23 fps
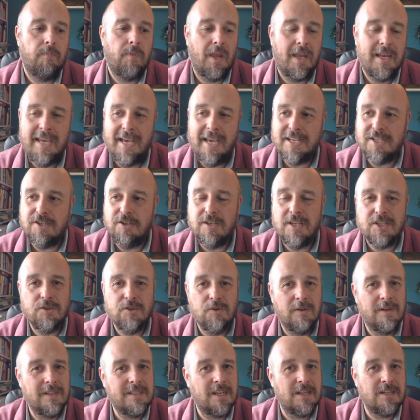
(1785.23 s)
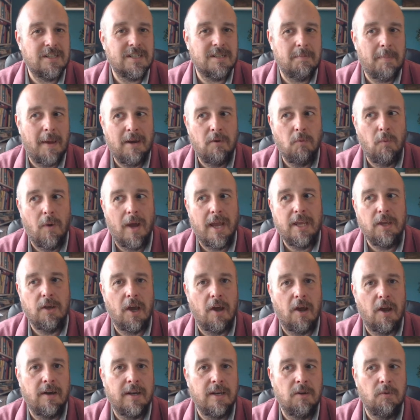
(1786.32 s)
Yes, it does depend where you're
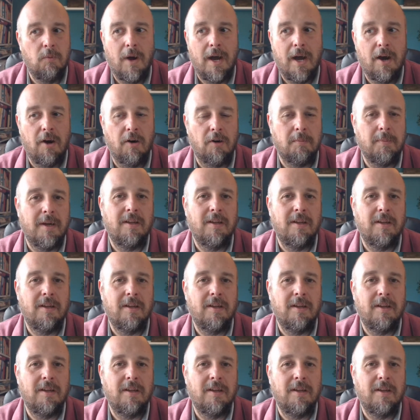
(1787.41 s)
going in the world.